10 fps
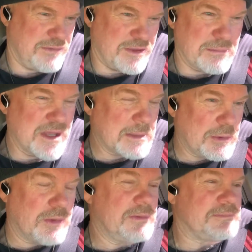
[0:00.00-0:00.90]
The
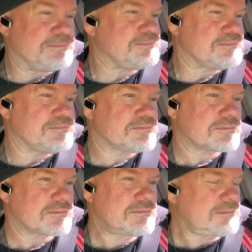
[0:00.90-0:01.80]
minimal
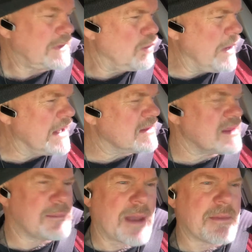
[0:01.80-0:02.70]

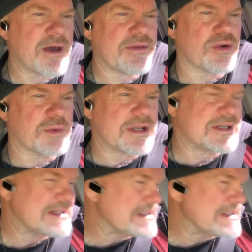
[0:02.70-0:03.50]
width. And my mother would